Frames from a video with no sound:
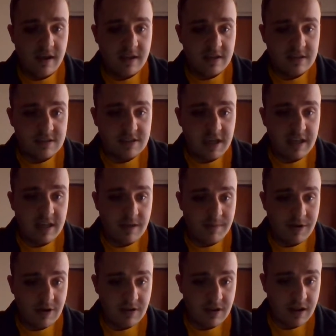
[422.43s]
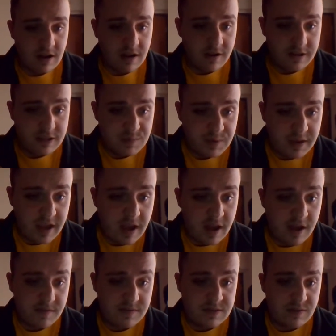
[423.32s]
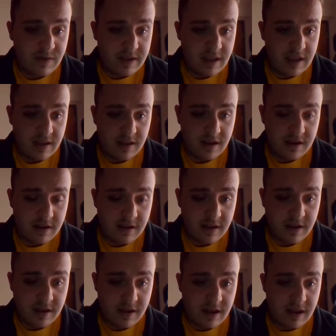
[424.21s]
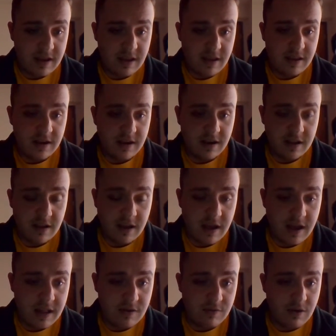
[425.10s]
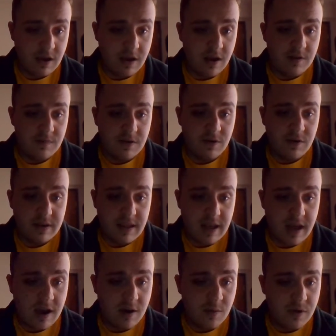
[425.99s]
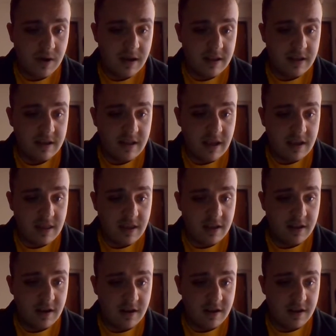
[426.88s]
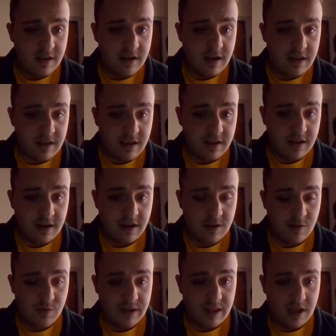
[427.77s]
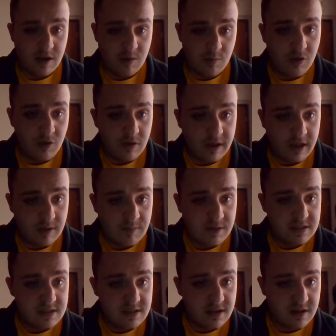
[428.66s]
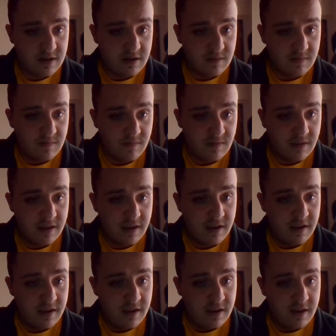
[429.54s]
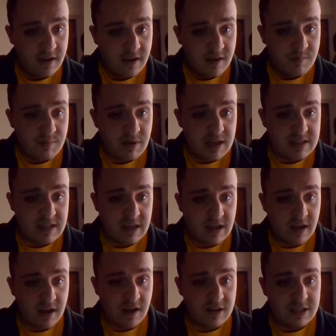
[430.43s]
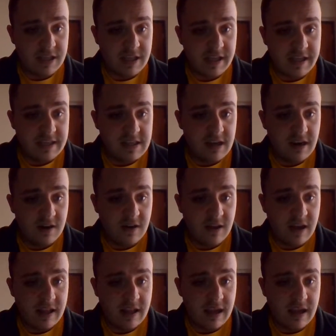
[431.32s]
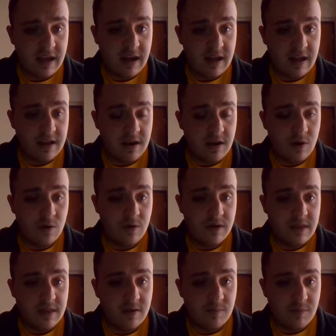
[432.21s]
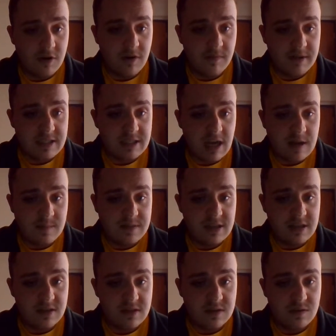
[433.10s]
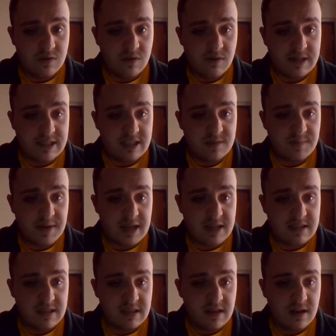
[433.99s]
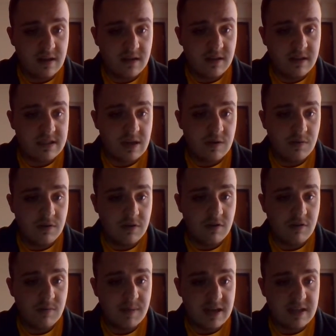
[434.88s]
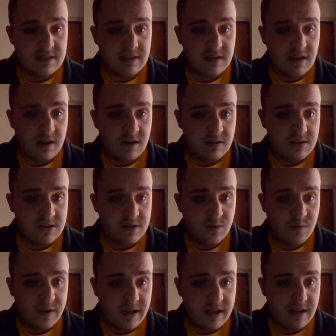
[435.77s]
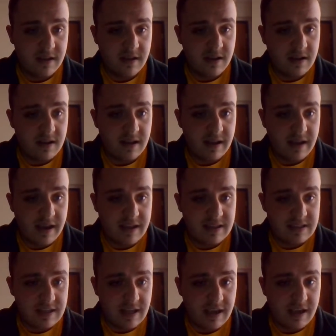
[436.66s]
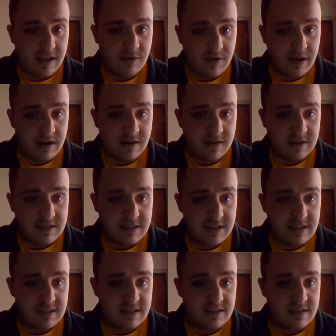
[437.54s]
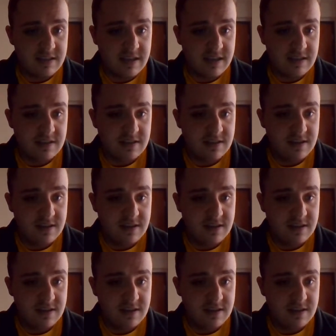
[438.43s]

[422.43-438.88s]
to take them out of the college playoffs. So I think they're gonna kind of recover with that one, and I think they're gonna win their bowl game this year. Boston College and East Carolina. I gotta go with more of a top tier school, which is Boston College. I will go with Boston College to win at a record of 6-6.